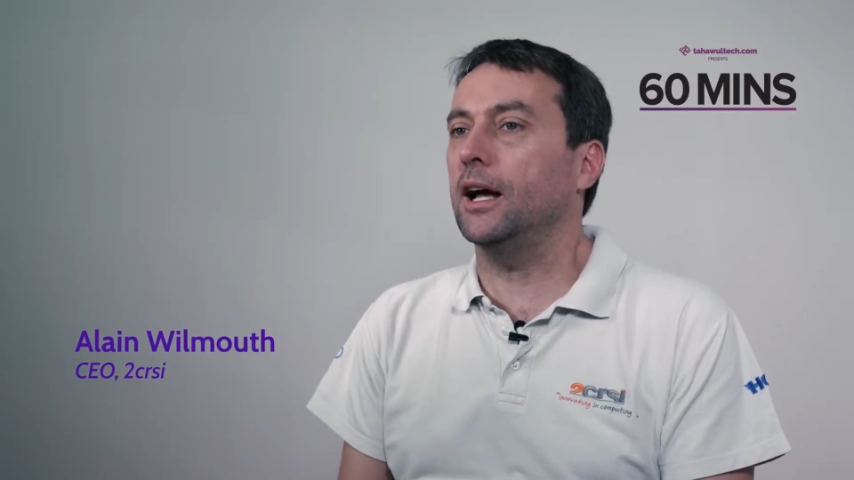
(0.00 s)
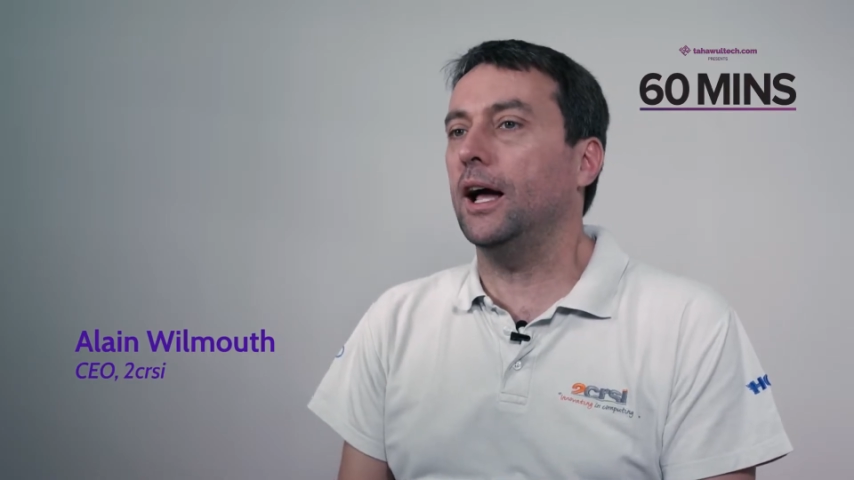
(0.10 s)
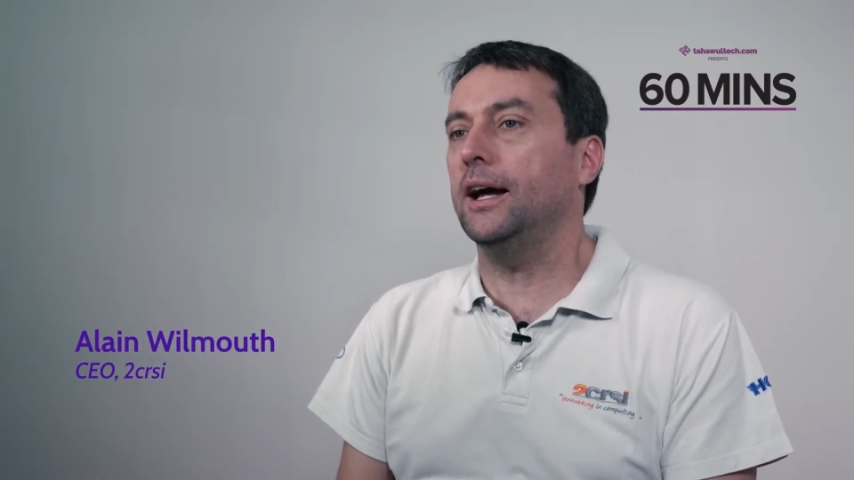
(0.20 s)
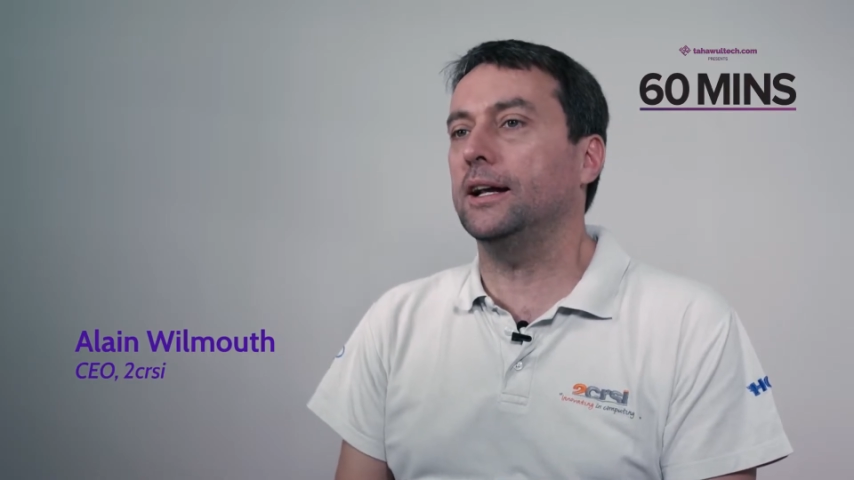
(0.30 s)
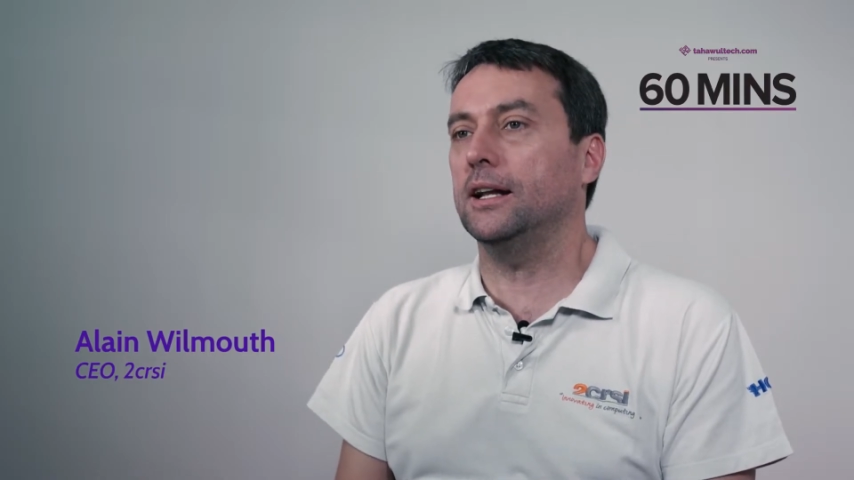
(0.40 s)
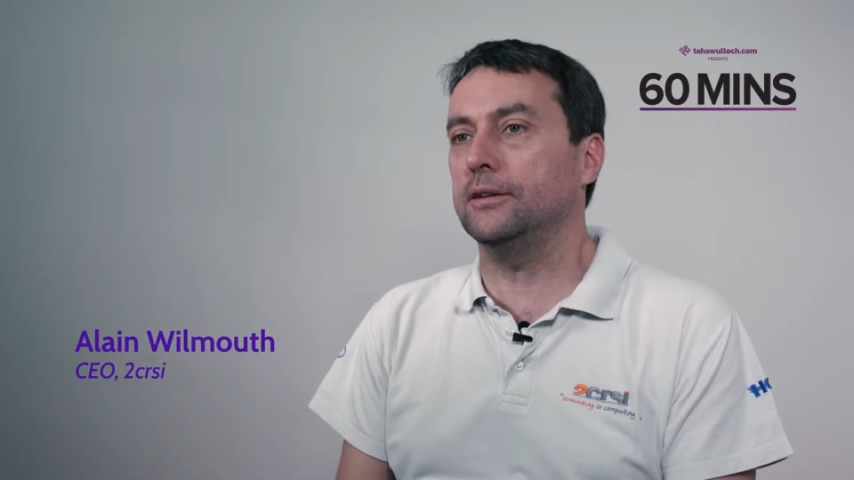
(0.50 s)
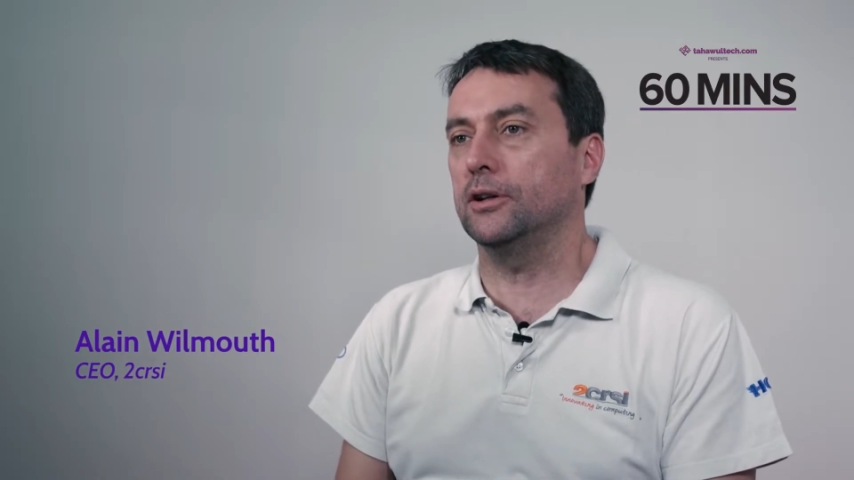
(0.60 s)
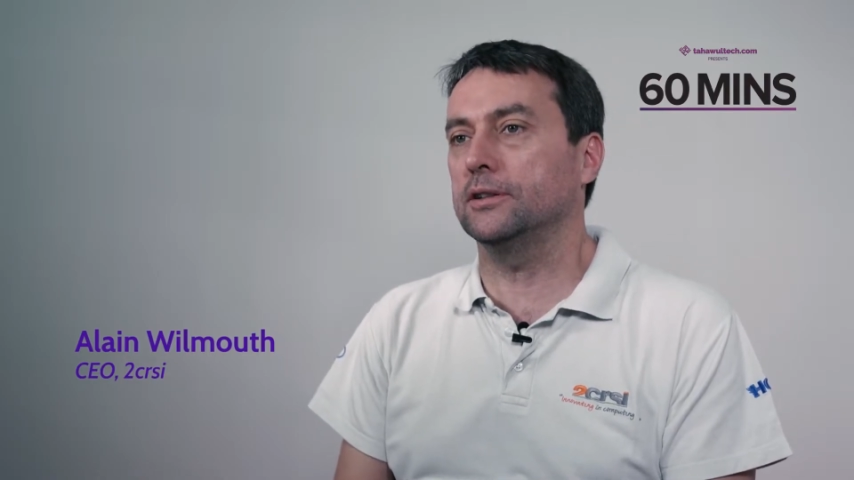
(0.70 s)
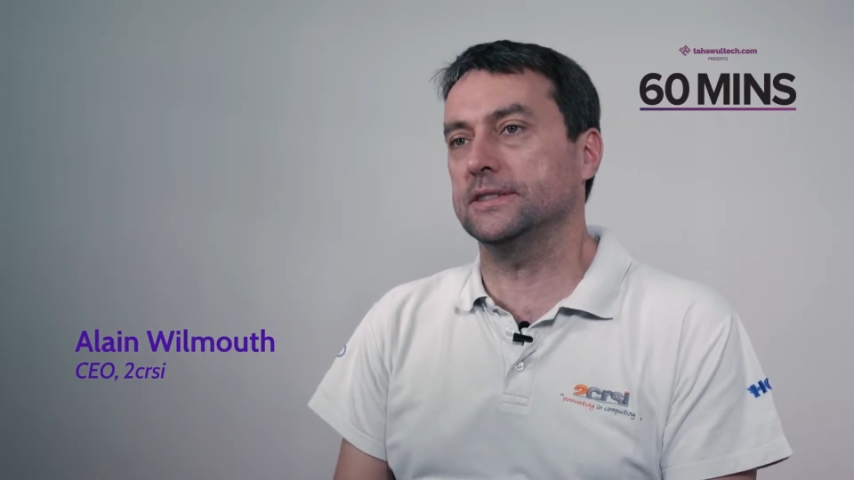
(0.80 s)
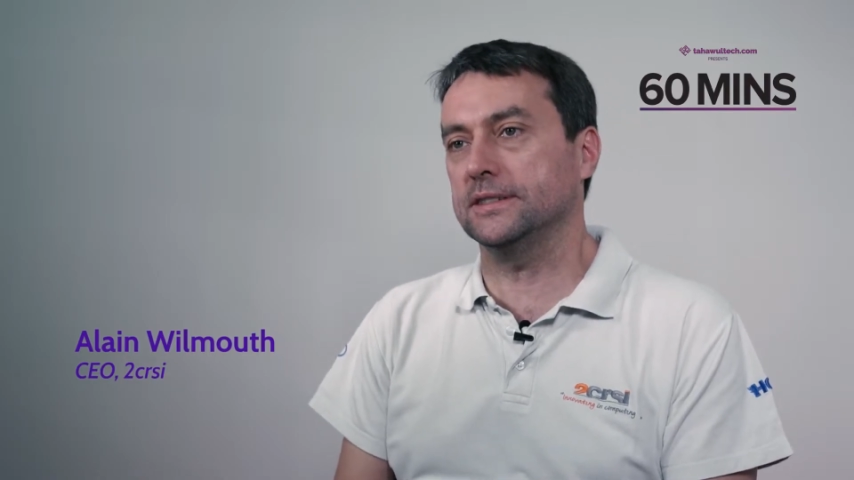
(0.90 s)

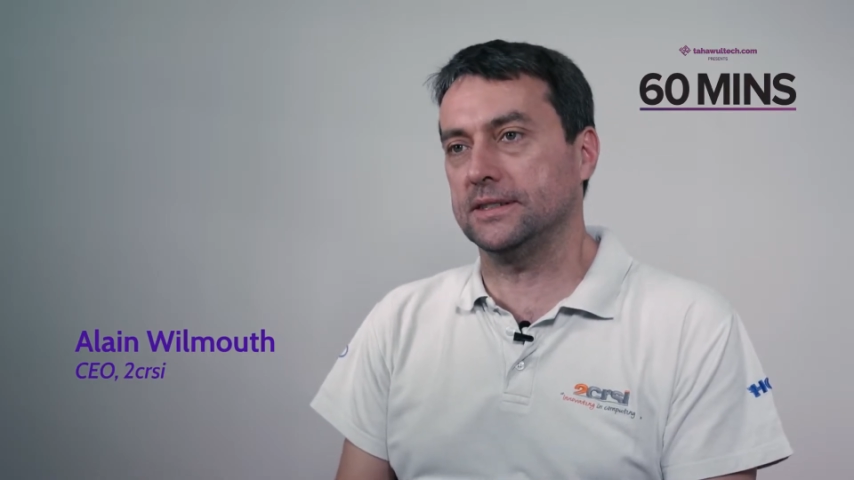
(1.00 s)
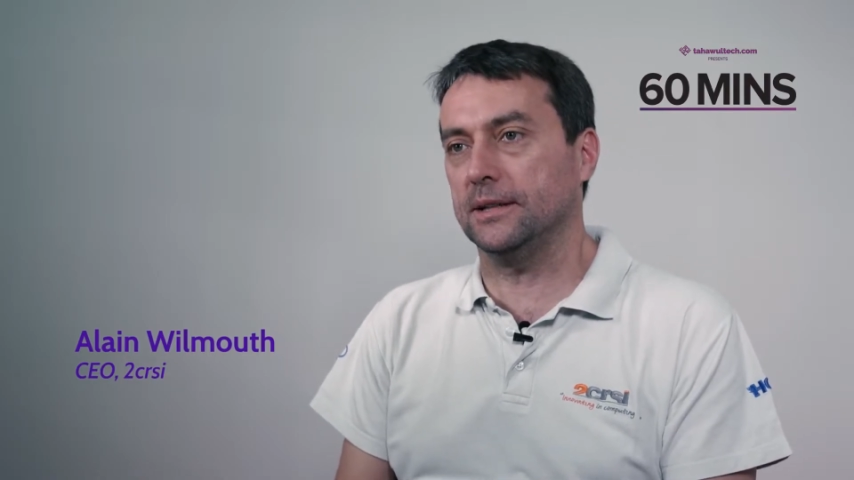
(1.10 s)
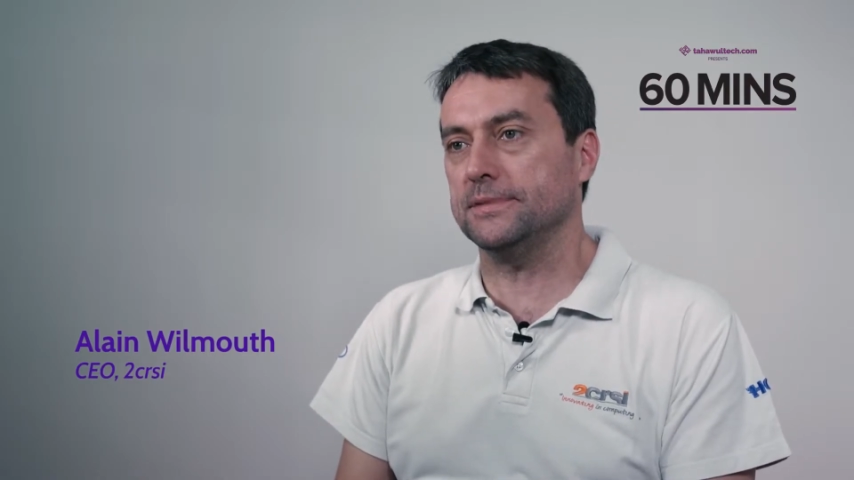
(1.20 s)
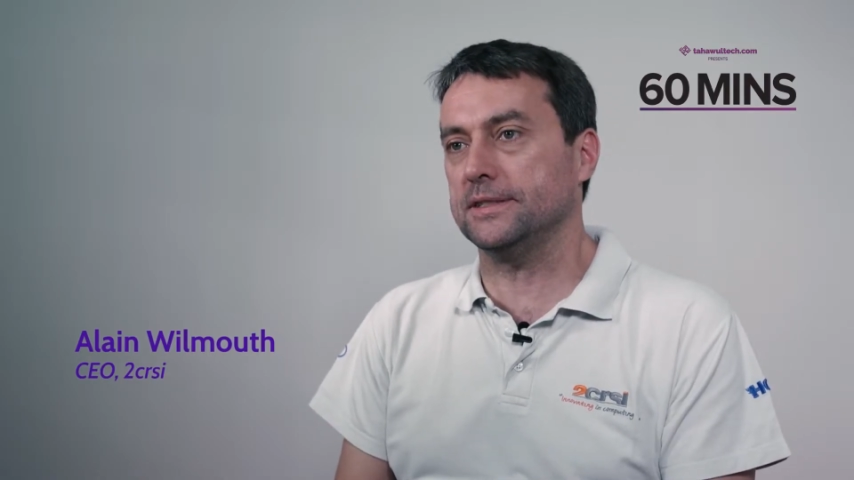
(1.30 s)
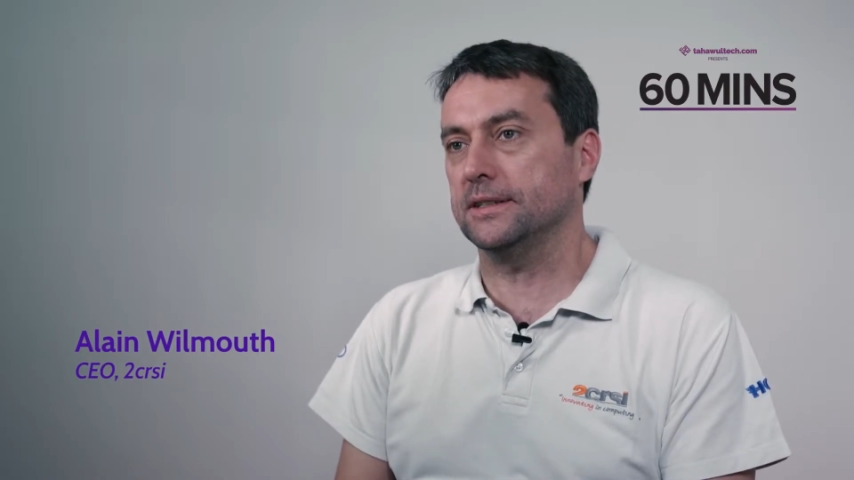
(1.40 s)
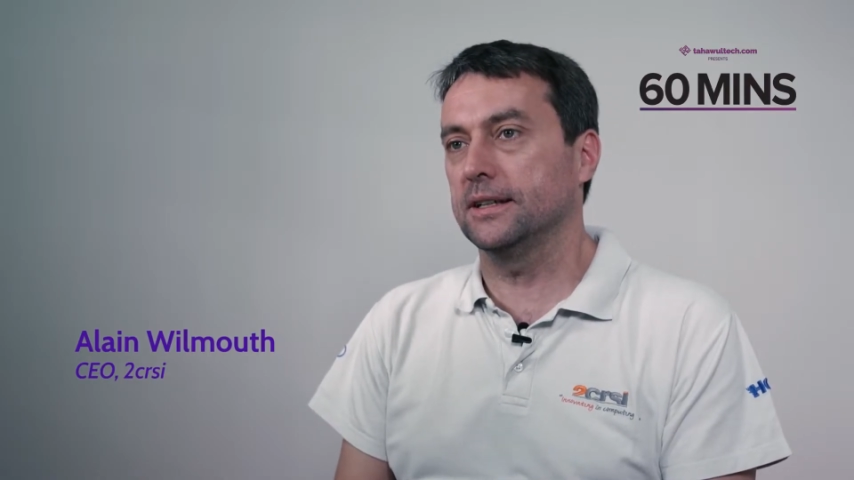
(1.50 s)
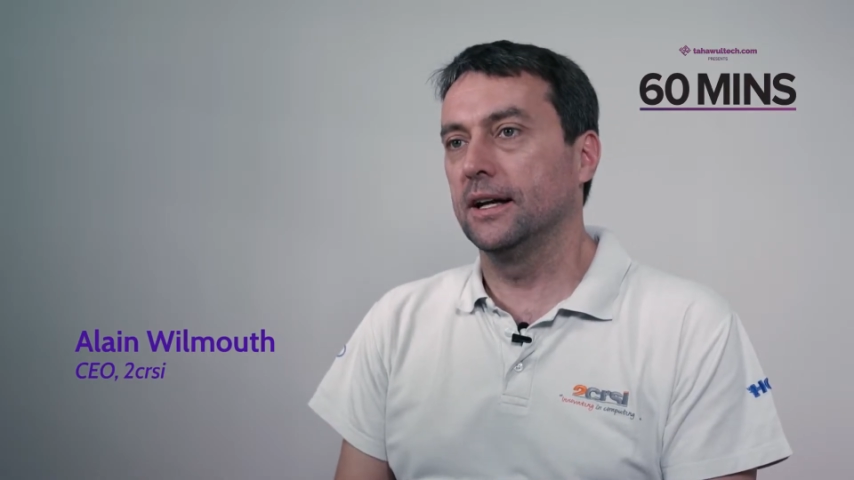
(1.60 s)
high-level systems.